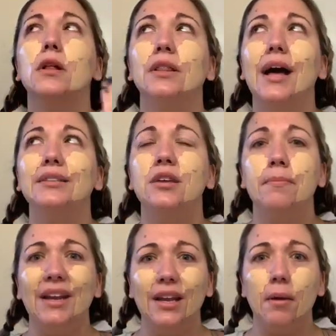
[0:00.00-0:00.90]
light to
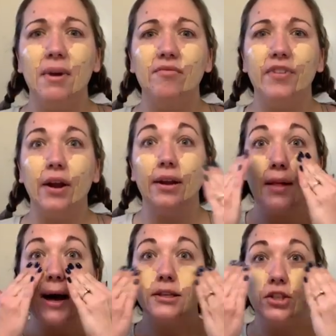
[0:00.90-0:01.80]
medium and very
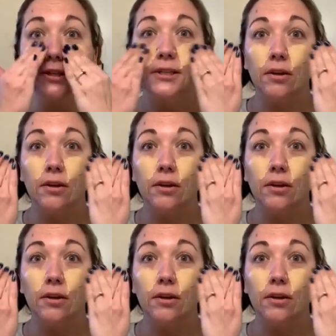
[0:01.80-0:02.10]
light, just